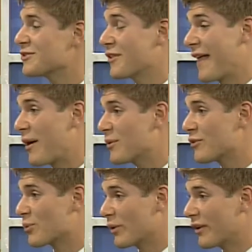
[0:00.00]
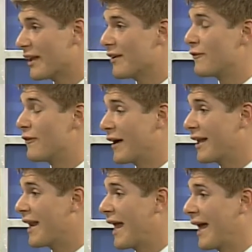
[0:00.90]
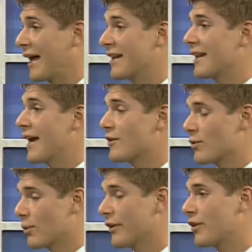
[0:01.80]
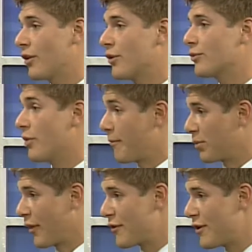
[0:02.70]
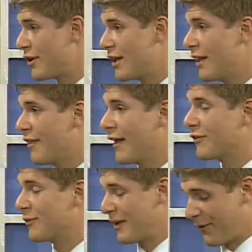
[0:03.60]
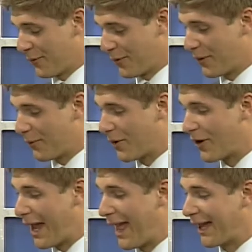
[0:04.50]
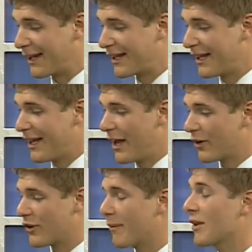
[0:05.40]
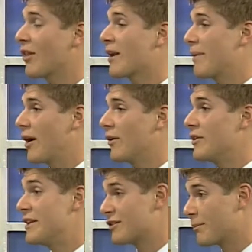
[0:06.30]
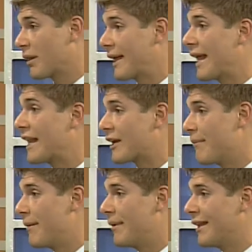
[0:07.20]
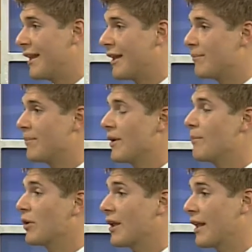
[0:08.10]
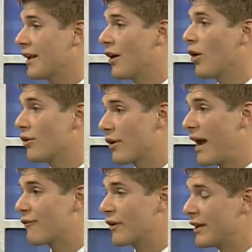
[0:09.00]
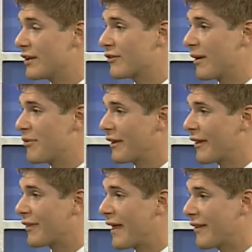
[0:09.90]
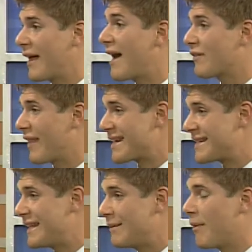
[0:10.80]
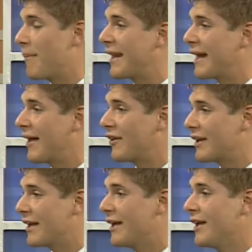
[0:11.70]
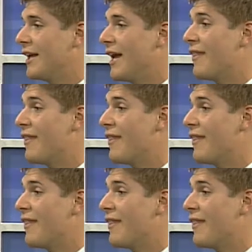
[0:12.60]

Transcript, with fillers: so that was really fun, mm-hmm. and I grew really close with the brotherhood. Okay. That's what we were, and it taught me a lot about discipline and commitment and putting in all your effort into something okay. like that, having that team mentality. Okay.